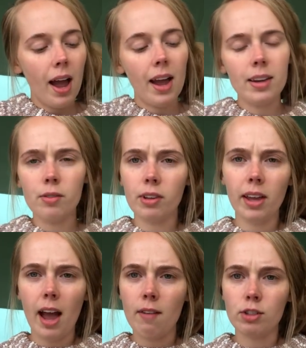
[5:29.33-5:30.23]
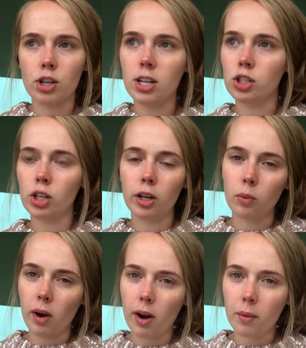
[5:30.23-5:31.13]
I didn't really have a dress she
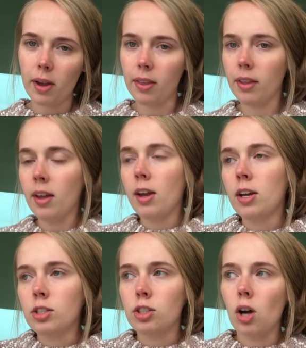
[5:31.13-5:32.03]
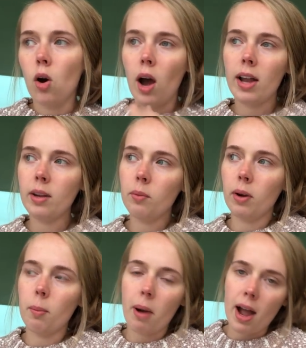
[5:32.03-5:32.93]
could wear it with, so I didn't
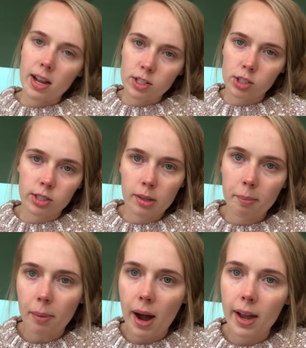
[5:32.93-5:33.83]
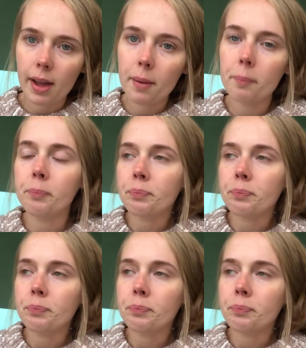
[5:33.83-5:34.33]
want to buy it just to buy it.